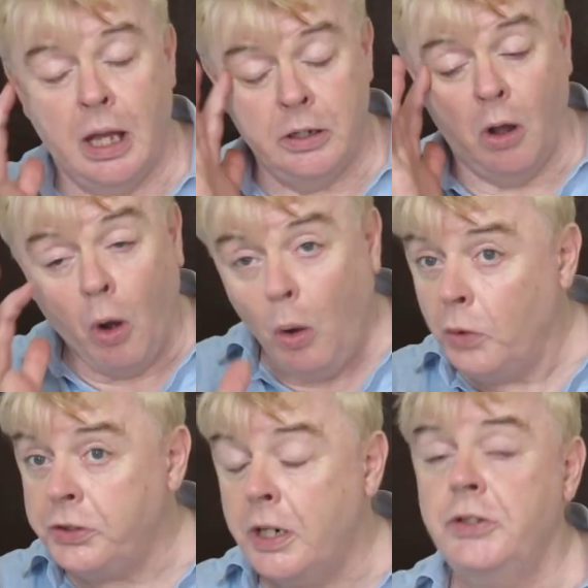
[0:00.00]
And
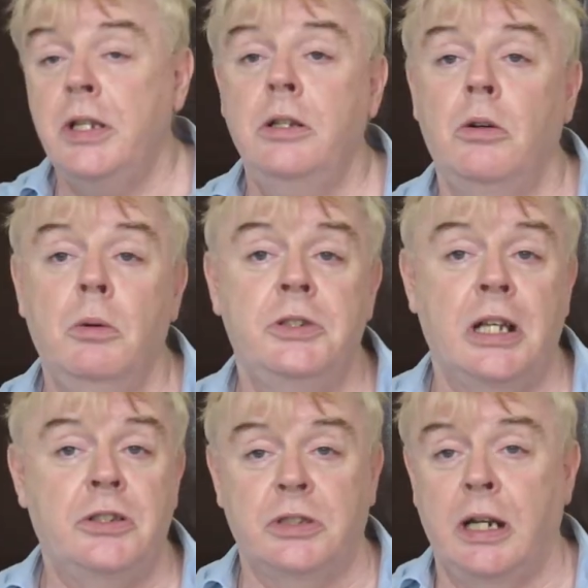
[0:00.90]
all transgender
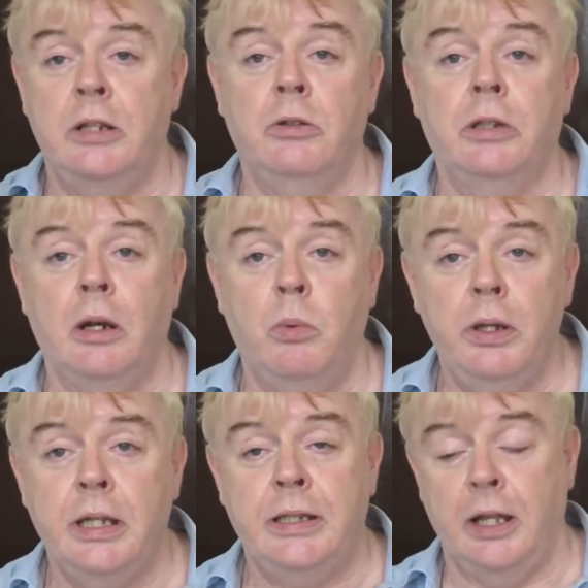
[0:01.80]
homosexuals, and I don't care
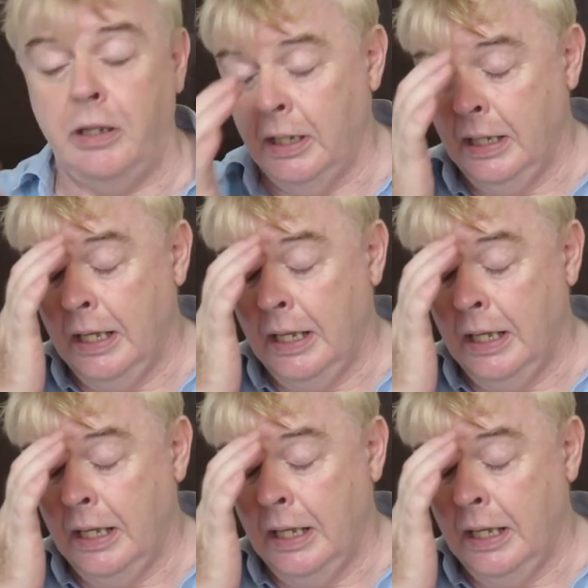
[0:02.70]
what they tell you,